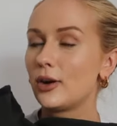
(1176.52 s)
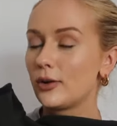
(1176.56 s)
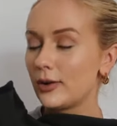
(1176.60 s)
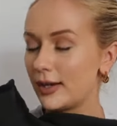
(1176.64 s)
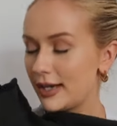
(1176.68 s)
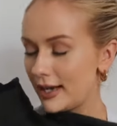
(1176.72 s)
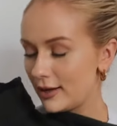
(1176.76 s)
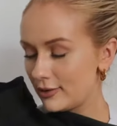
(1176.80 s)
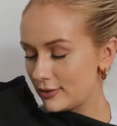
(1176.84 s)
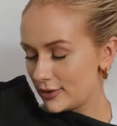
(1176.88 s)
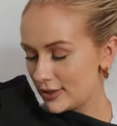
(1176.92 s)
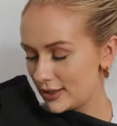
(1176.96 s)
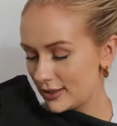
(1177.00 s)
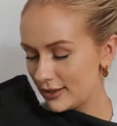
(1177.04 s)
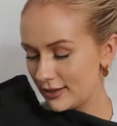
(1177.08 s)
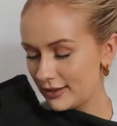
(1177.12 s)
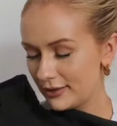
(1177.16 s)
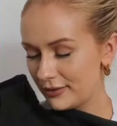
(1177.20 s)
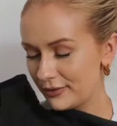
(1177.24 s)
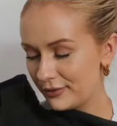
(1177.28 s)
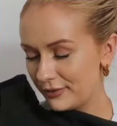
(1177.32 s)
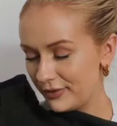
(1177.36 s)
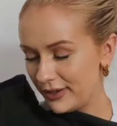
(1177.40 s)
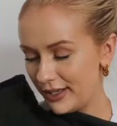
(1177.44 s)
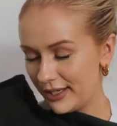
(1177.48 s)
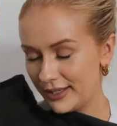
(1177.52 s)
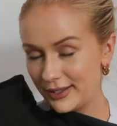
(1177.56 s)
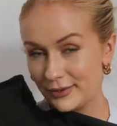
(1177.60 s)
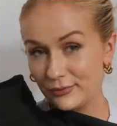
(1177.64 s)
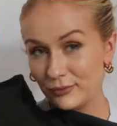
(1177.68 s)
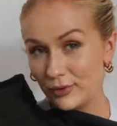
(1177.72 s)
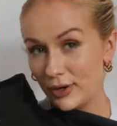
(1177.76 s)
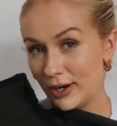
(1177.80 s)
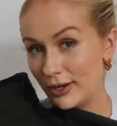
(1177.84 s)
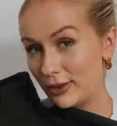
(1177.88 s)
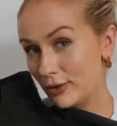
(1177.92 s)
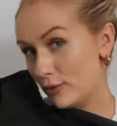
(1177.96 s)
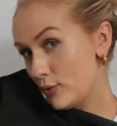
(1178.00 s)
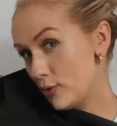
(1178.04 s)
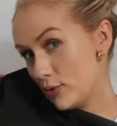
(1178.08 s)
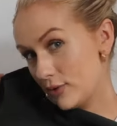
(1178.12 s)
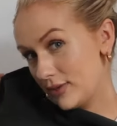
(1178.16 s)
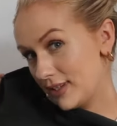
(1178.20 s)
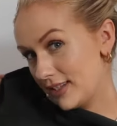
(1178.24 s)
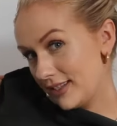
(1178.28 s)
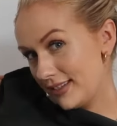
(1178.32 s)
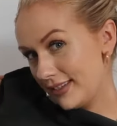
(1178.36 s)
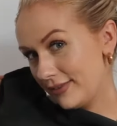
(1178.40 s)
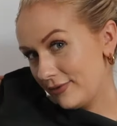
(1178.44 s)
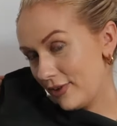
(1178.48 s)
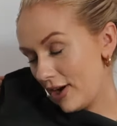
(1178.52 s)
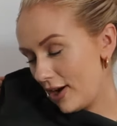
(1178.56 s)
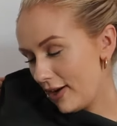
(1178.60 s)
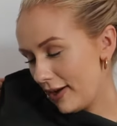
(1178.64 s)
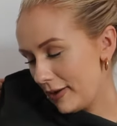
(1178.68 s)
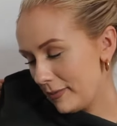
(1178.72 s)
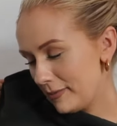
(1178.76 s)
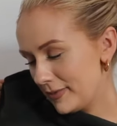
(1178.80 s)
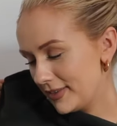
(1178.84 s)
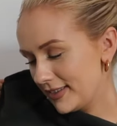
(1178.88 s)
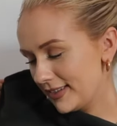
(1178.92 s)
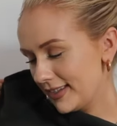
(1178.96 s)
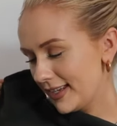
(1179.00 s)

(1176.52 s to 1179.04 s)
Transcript: going out to feed and ride the horses vibes.